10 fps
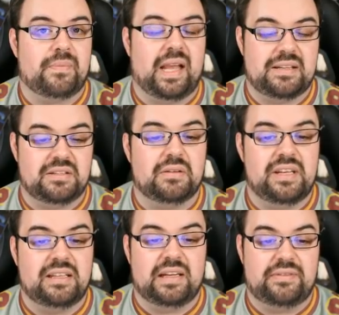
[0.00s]
I still
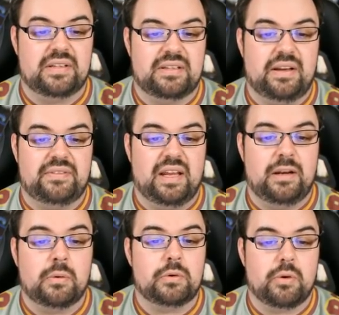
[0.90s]
think that if they
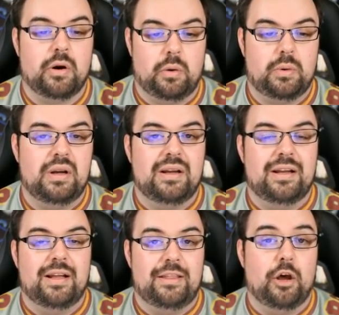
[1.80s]
don't grow,
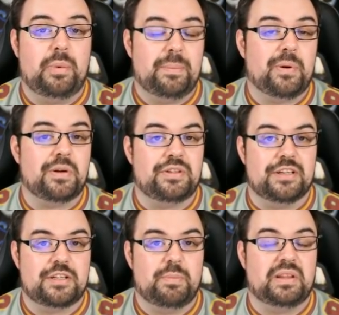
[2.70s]
they'll be
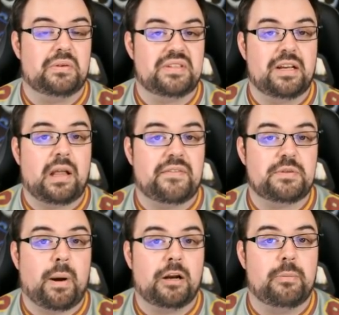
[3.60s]
purchased, but they'll sell off
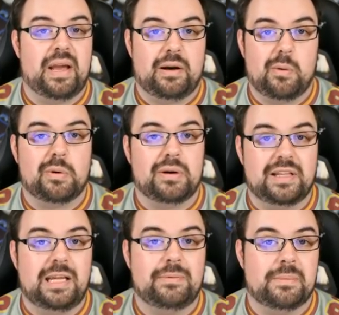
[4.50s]
Spider-Man in order to
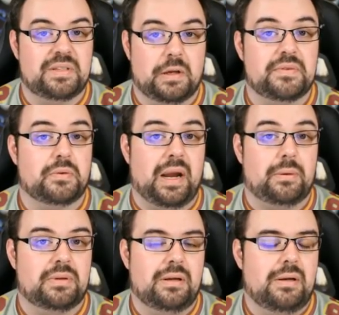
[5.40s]
keep themselves
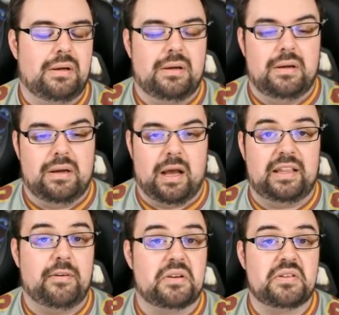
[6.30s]
around.
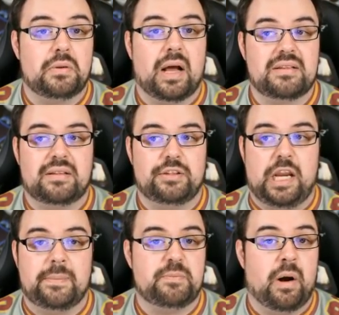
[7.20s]
They've also lost the
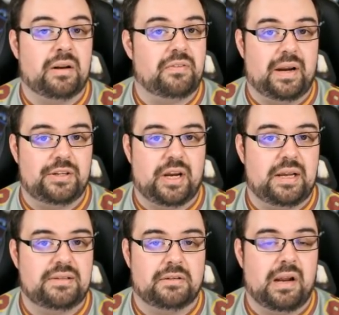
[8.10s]
James Bond
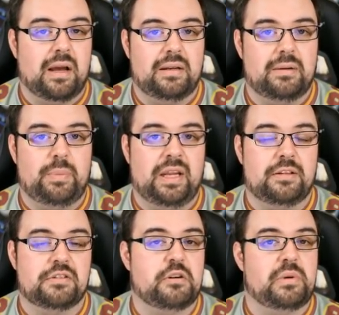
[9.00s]
franchise. They're not
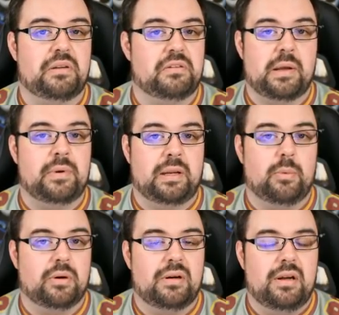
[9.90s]
being distributed through them
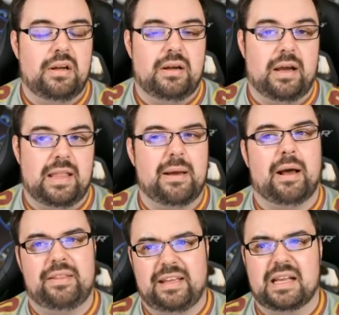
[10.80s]
anymore. That,
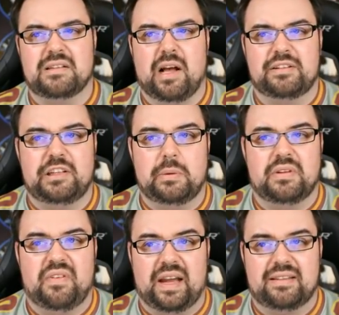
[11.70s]
I think, has a lot to do with
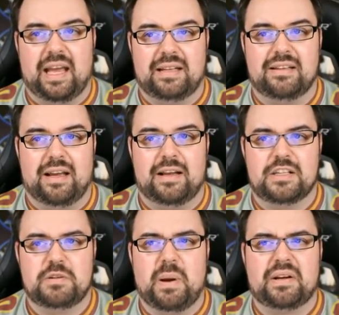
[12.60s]
the fact that
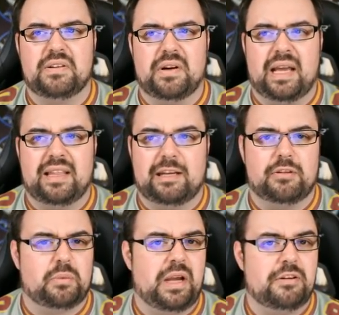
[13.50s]
Spectre had like a
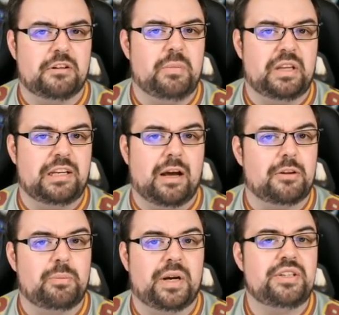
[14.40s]
$300 million
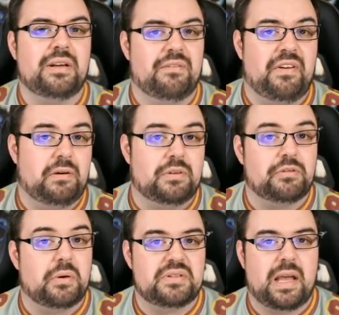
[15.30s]
budget and failed to
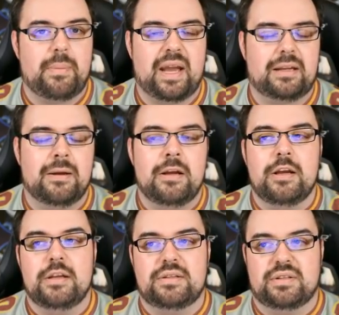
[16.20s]
gross that back.
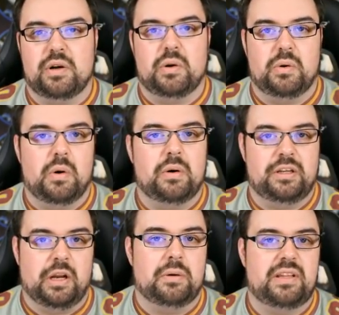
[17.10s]
So,
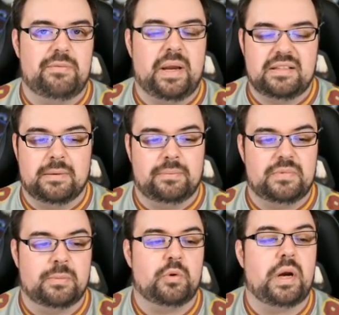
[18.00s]
you know, they've made some
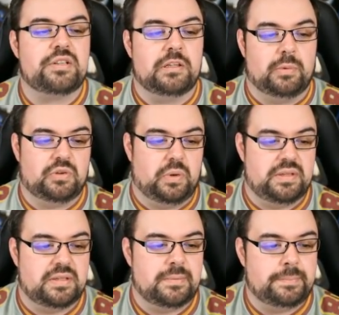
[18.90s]
questionable
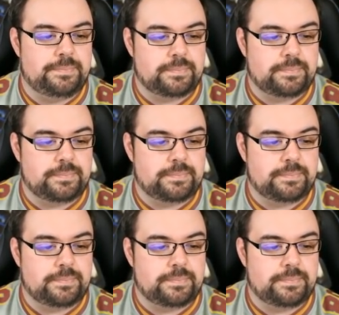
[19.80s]
choices.